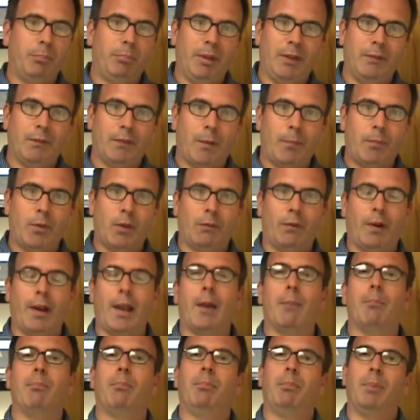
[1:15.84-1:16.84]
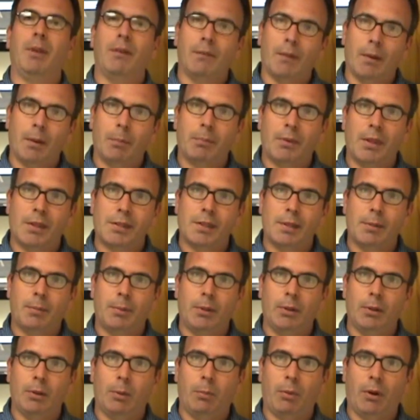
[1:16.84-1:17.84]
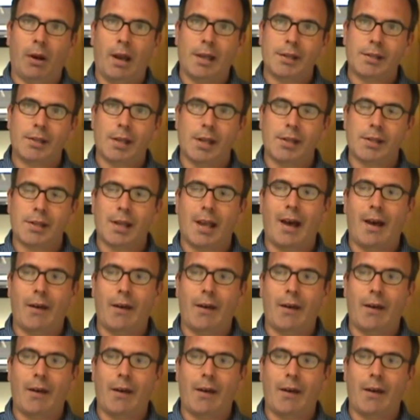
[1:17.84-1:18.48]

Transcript: beef up the RAM, beef up the CPU process